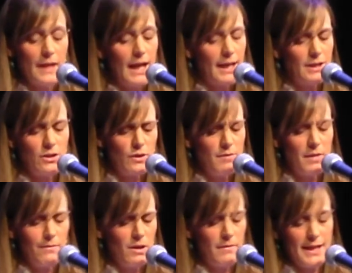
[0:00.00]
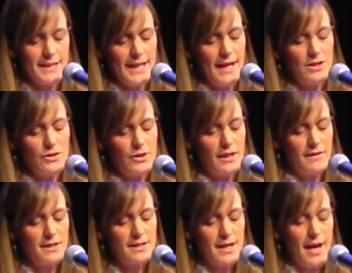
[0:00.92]
I don't remember my dad during
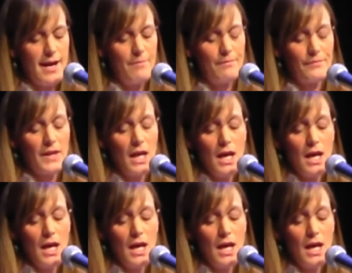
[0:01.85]
this time,